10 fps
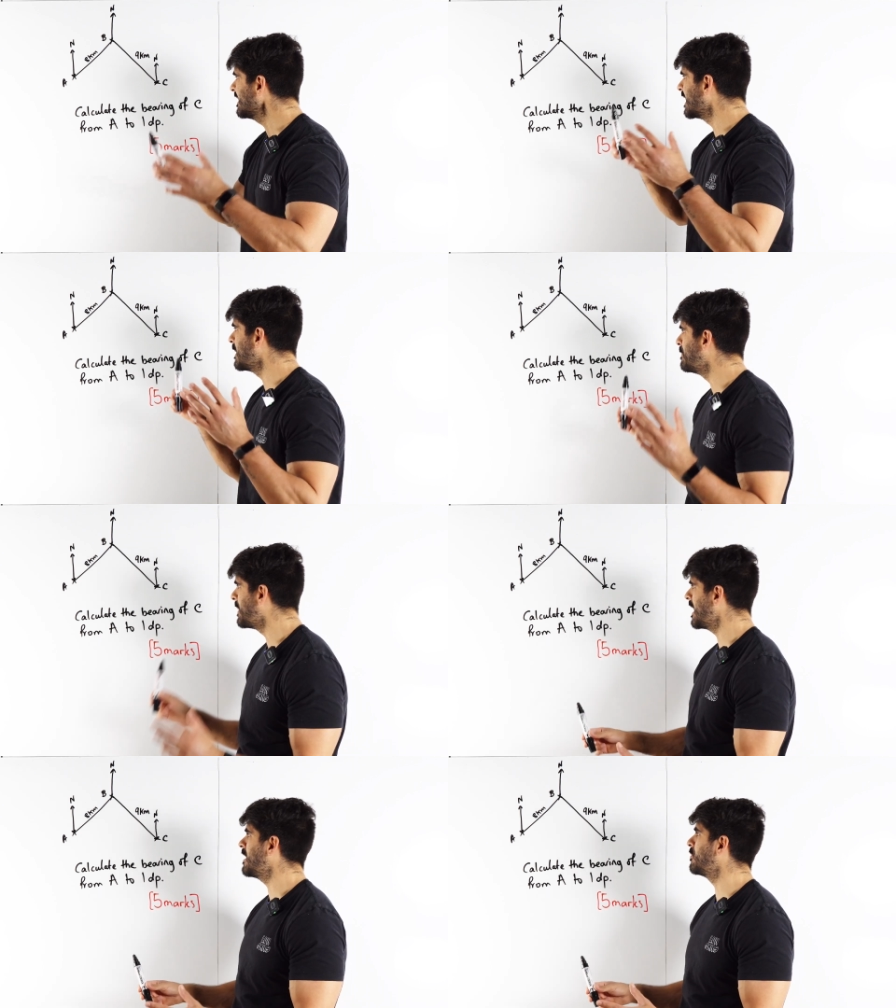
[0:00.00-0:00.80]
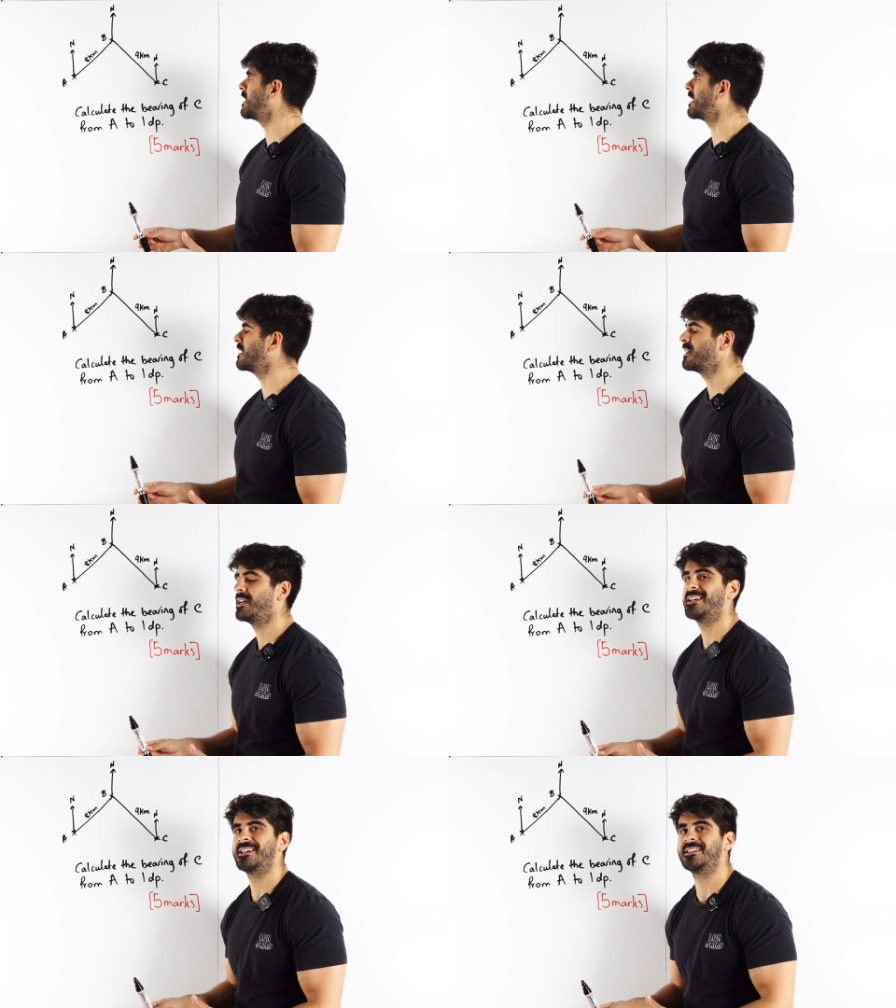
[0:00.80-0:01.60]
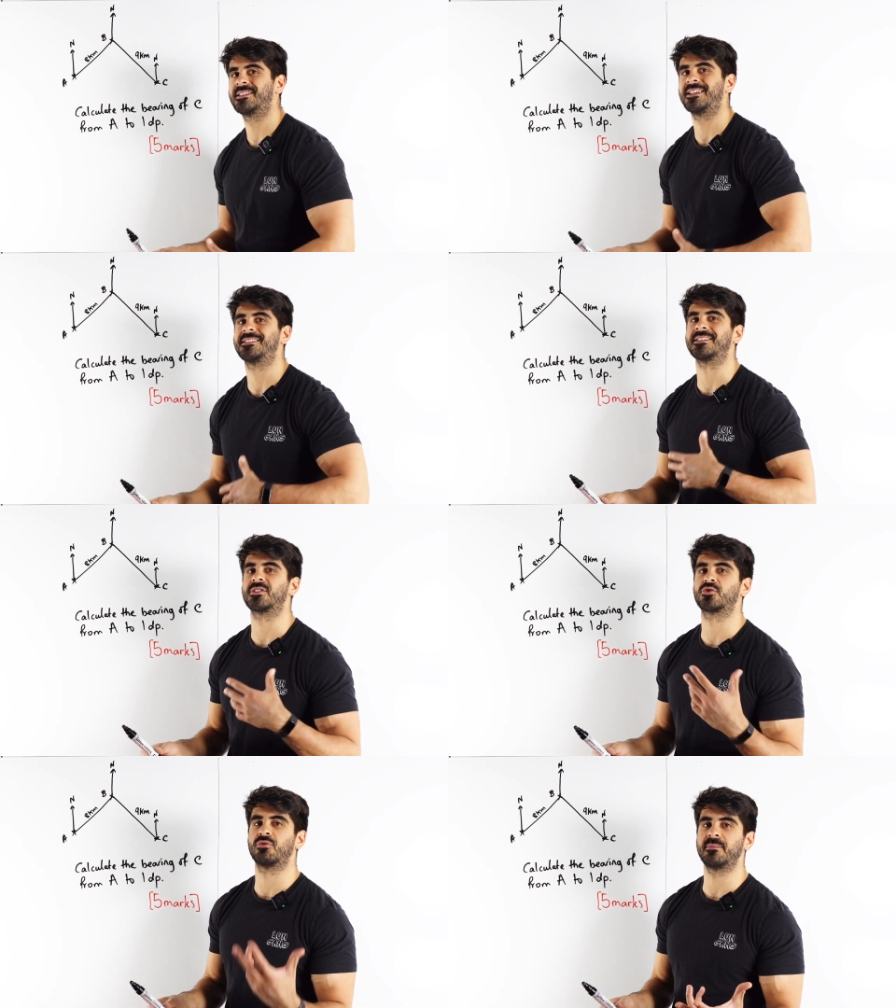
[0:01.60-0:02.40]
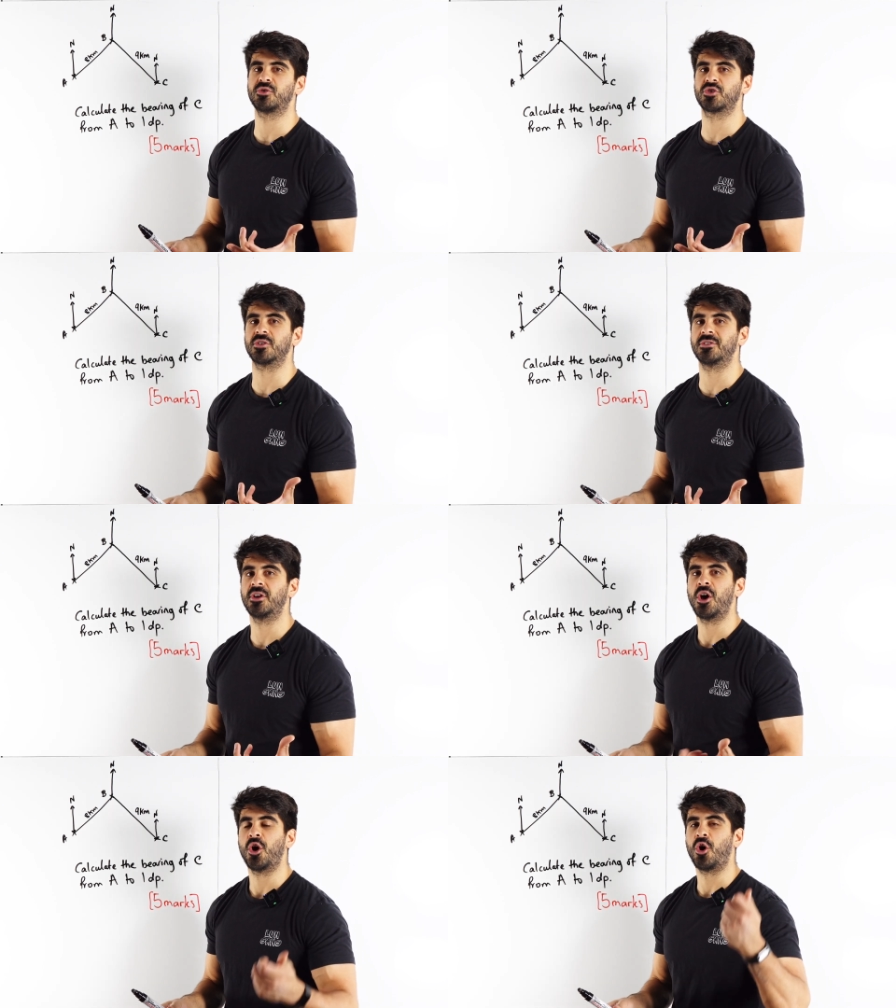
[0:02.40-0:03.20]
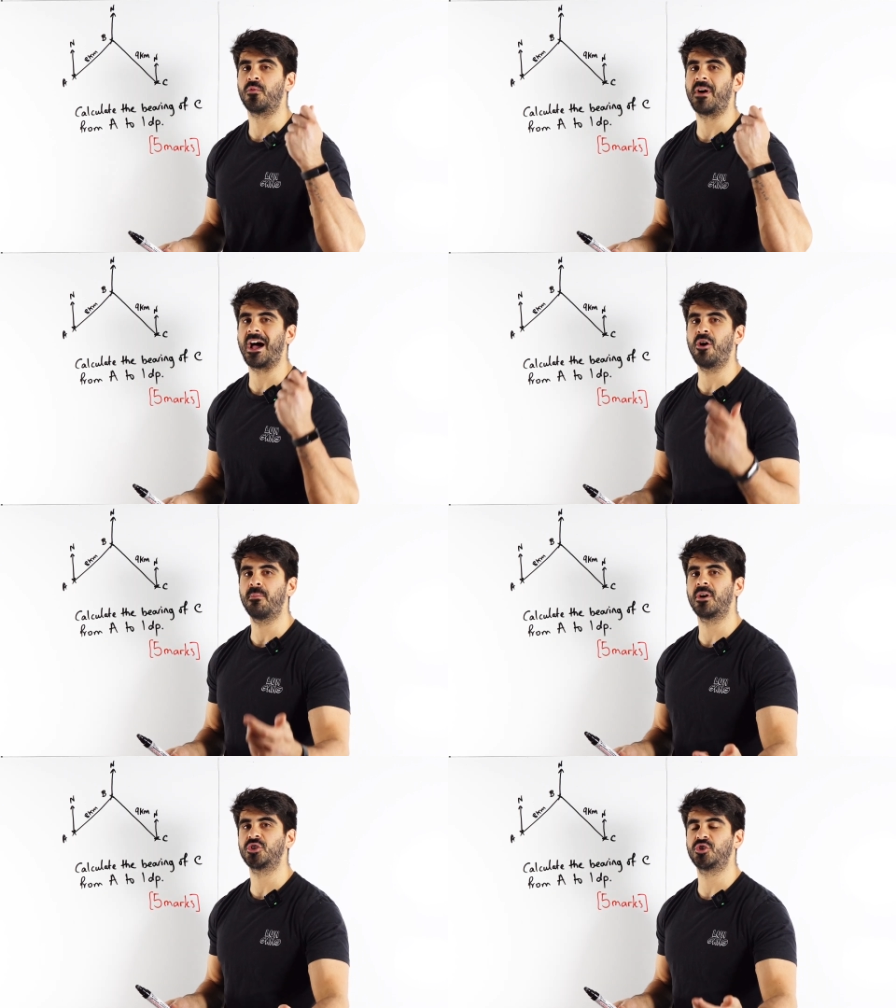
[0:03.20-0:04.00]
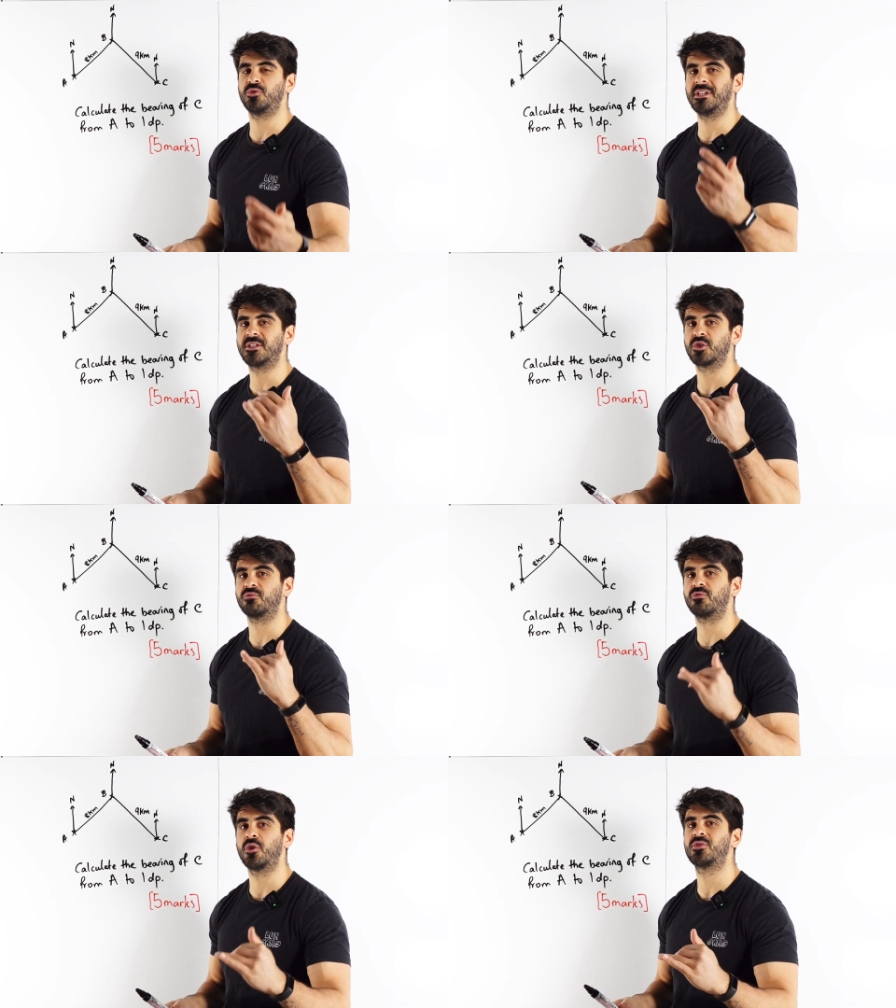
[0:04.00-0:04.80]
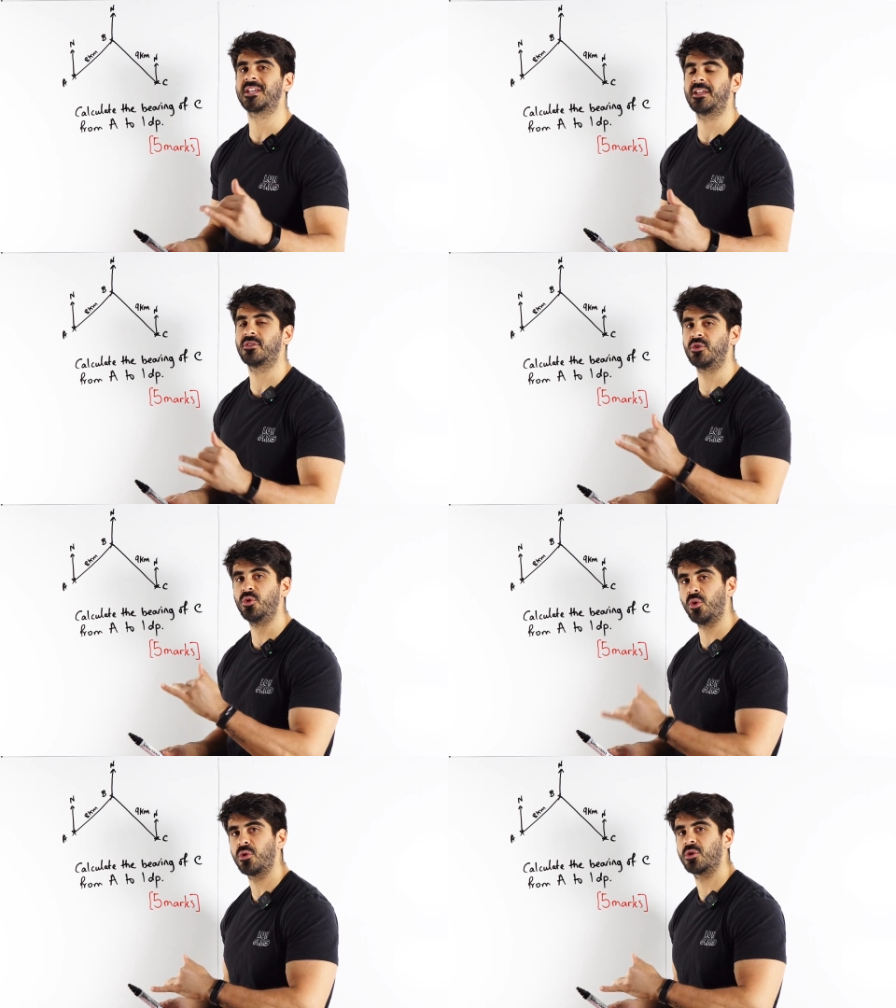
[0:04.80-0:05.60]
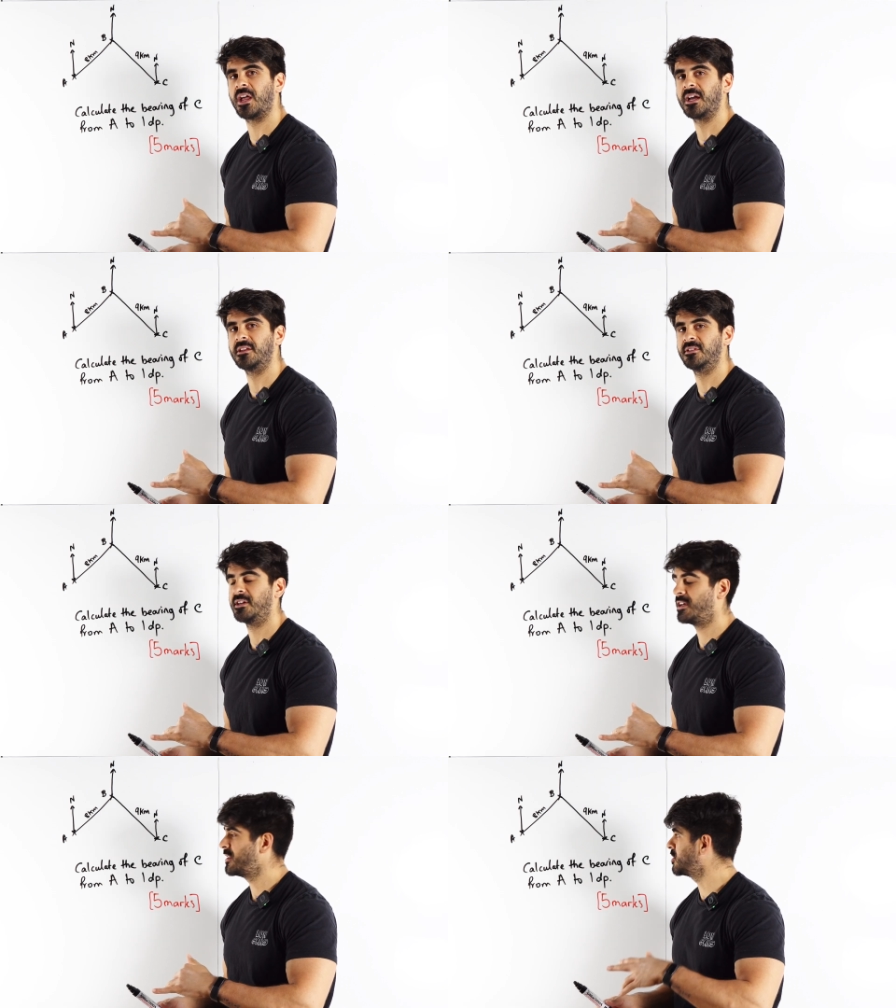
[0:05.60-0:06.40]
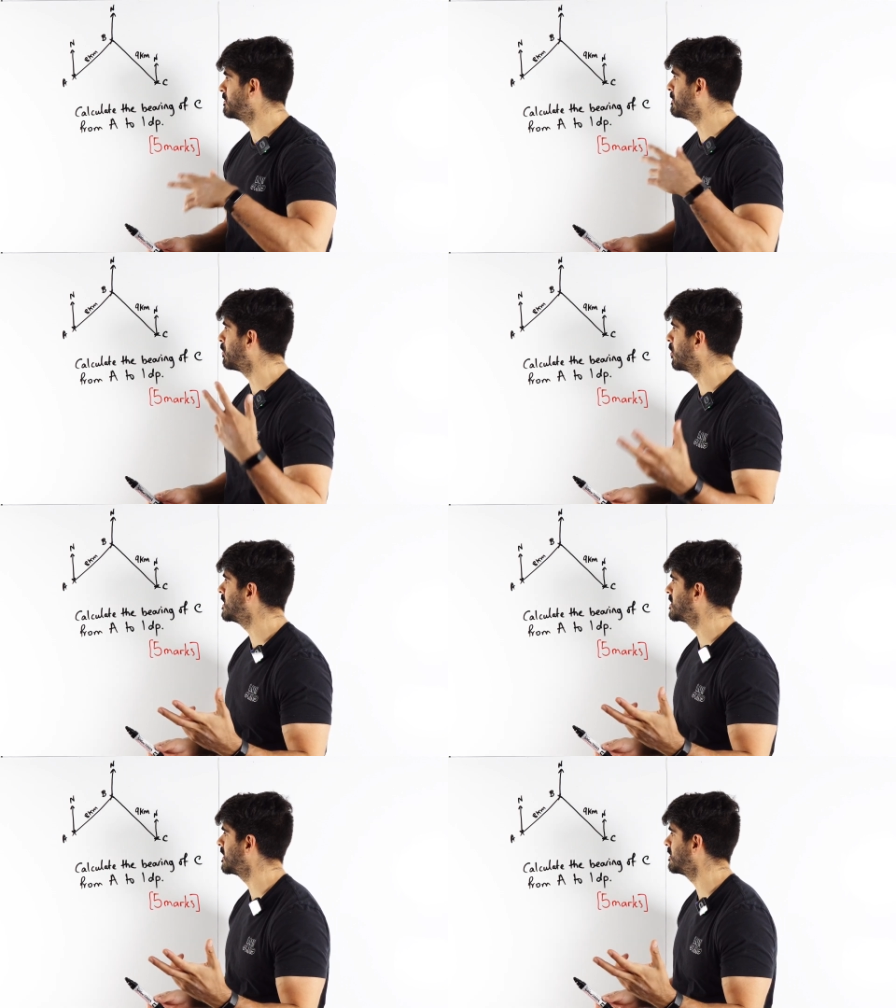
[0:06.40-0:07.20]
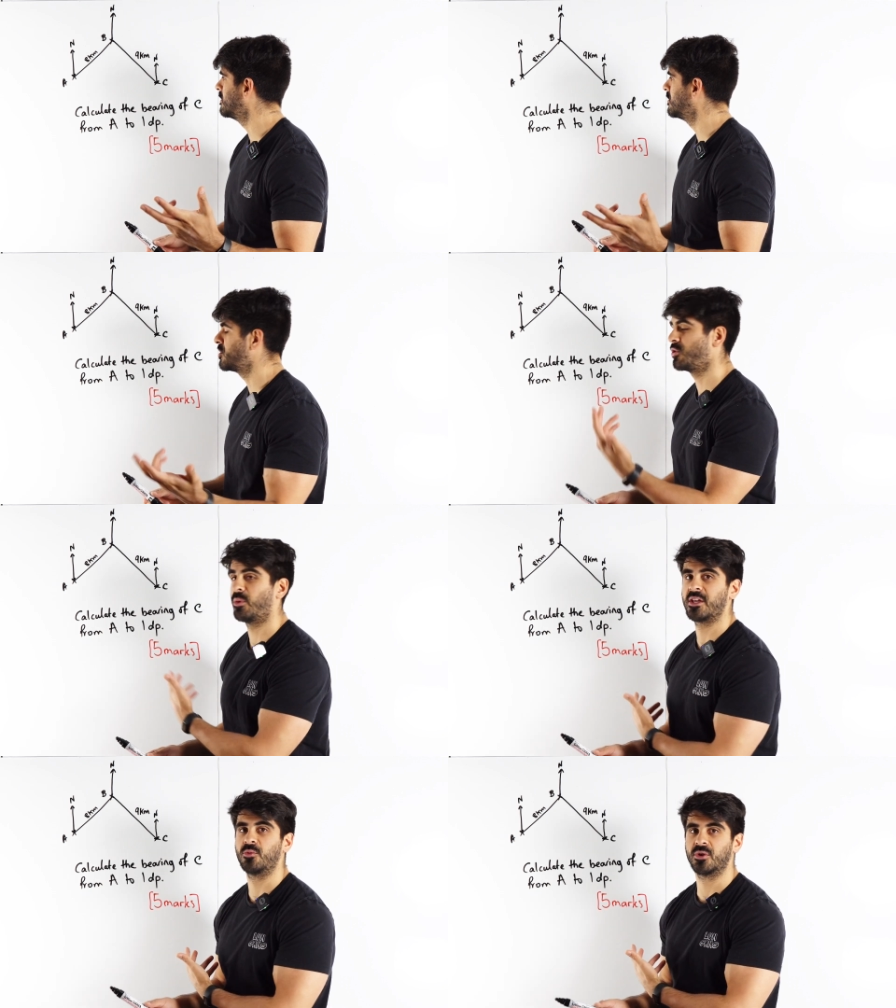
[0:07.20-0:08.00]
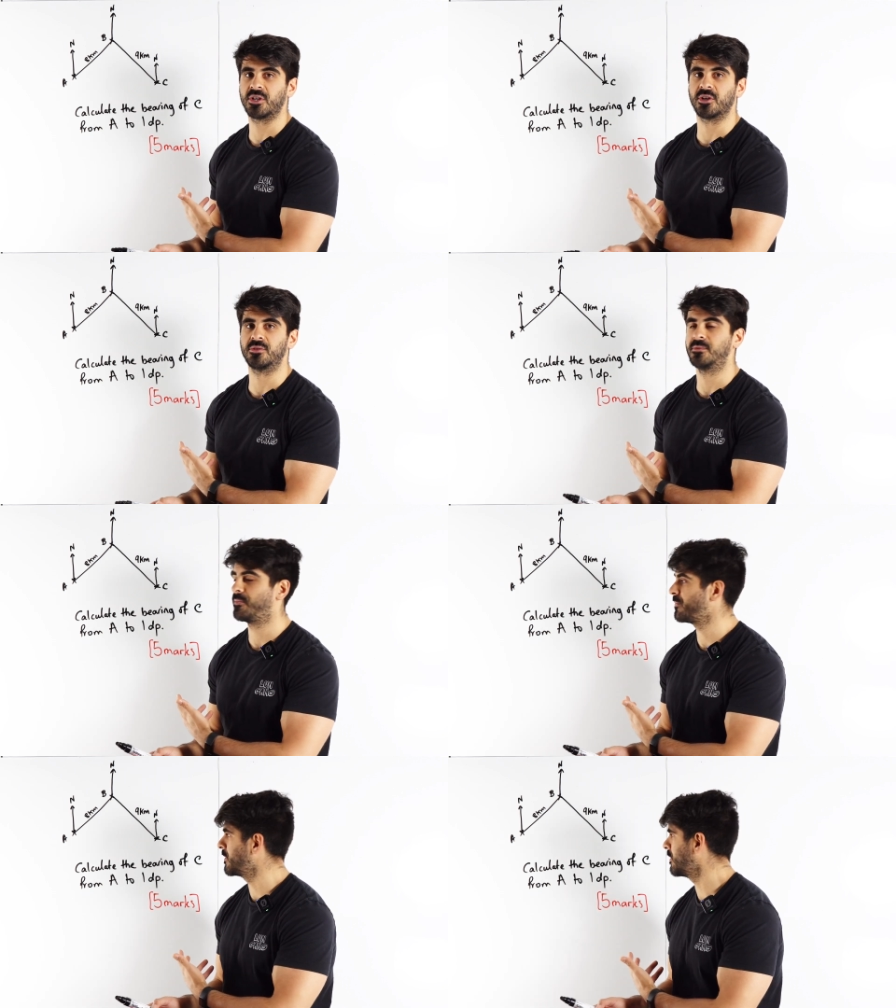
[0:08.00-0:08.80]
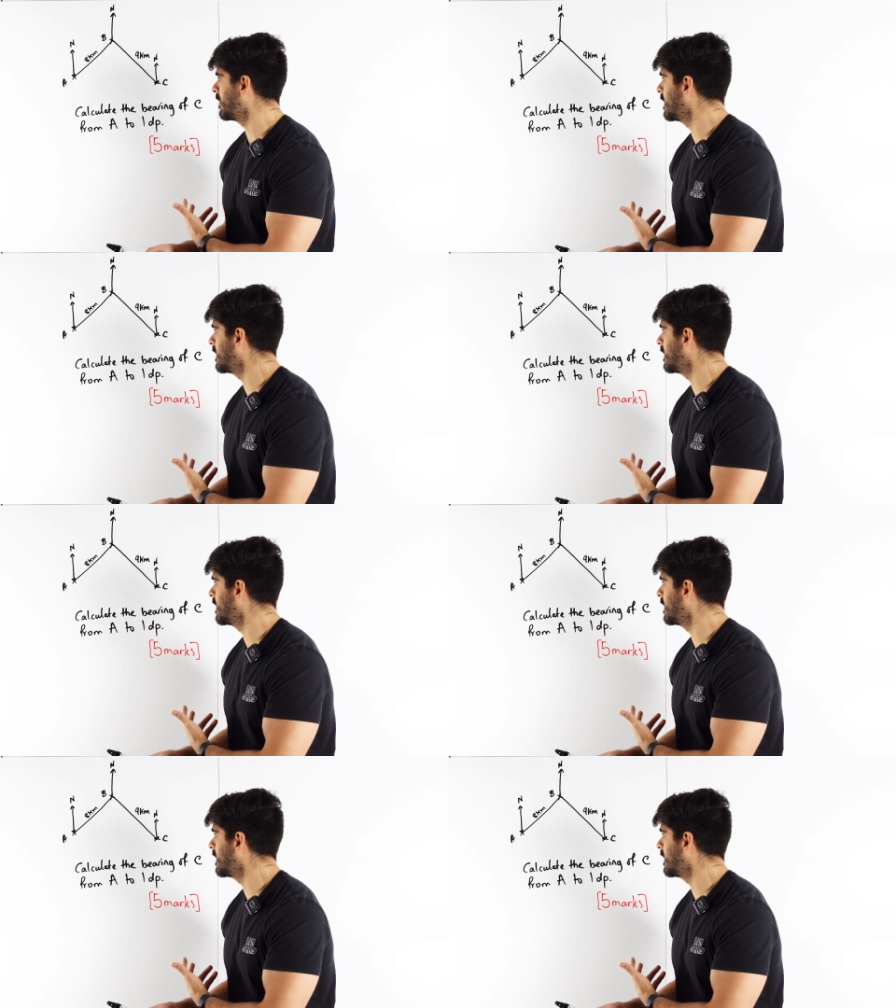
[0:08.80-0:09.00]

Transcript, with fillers: A bearing is a description of how much you need to rotate the north line to be pointing to where you want to go. All